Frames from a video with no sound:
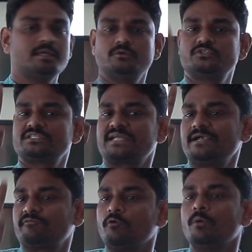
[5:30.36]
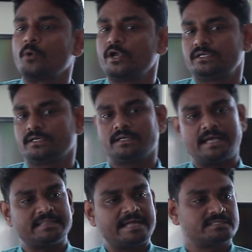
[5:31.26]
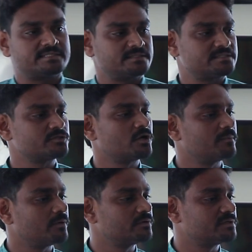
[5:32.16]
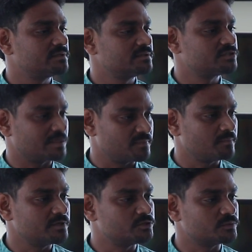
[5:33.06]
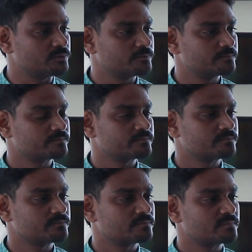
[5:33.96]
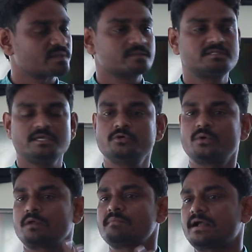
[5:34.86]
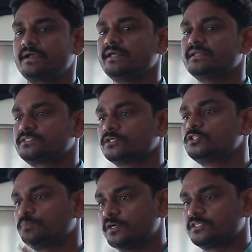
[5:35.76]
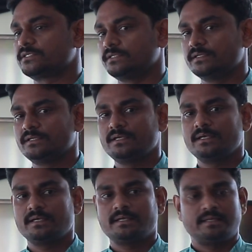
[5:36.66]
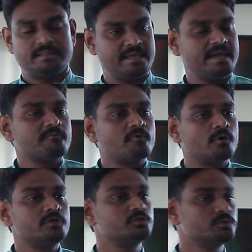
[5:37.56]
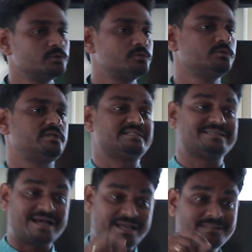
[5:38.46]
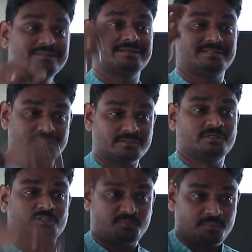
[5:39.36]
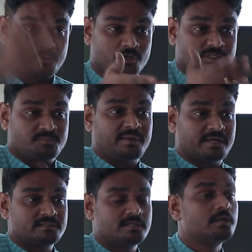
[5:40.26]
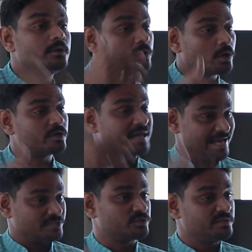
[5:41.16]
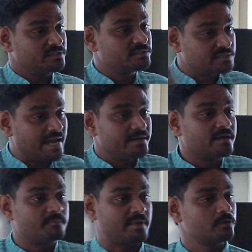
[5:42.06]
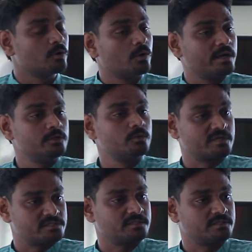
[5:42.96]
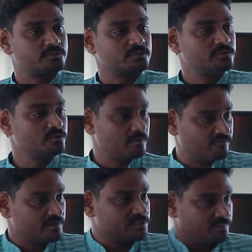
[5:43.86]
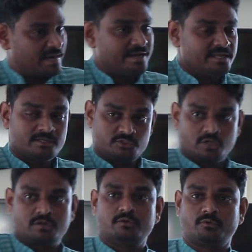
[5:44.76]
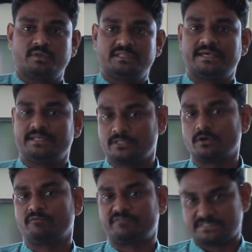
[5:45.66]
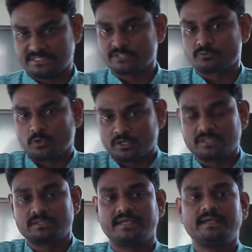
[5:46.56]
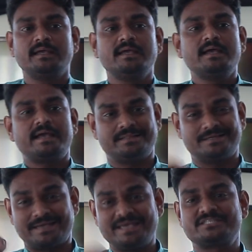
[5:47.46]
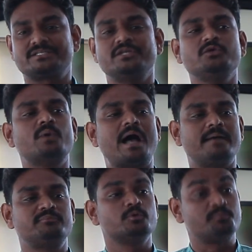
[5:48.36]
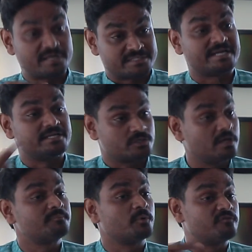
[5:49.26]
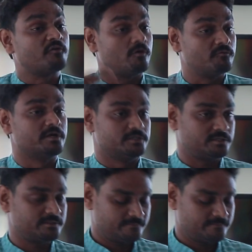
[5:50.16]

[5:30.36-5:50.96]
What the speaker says: You just write 4-pointer and that's it. This is all about step number 2. See, you are a marketing research person. They want you to design the research prospect, not actually stand up and go and do research. You are first planning and chalk out over there in the office. This is what the thing in the case study you have to present and put forward.